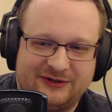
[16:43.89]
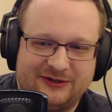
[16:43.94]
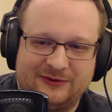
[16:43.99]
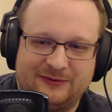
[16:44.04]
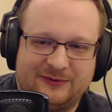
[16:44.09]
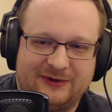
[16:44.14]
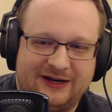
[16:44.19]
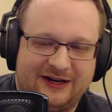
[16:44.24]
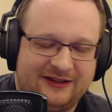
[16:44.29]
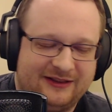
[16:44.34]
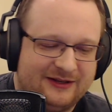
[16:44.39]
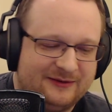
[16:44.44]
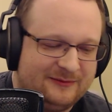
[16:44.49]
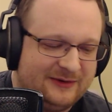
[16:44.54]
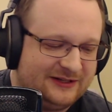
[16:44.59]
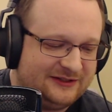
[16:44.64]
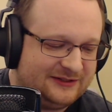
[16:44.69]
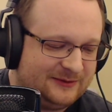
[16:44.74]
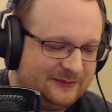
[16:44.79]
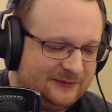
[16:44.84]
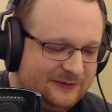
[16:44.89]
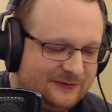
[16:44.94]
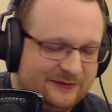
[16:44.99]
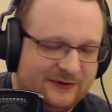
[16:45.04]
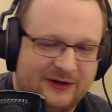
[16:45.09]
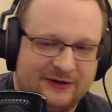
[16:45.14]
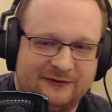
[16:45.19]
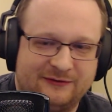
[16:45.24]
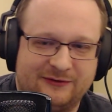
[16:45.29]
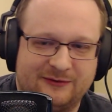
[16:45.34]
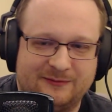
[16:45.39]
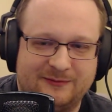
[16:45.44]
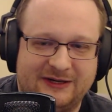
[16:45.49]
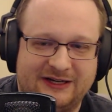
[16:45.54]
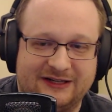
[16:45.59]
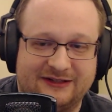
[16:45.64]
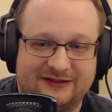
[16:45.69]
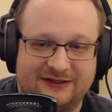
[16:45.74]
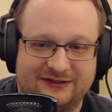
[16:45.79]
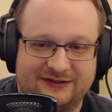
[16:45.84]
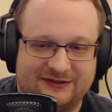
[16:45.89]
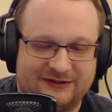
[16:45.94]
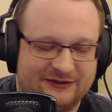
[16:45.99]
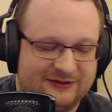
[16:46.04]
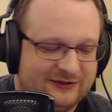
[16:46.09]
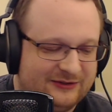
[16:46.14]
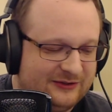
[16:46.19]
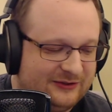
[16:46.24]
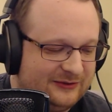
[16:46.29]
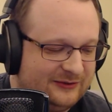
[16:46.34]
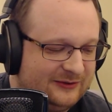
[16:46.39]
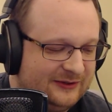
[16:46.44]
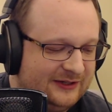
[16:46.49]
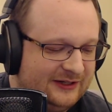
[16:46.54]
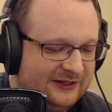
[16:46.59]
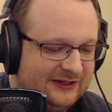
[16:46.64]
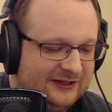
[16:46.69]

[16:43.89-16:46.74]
in a way that makes them fun for me to listen to.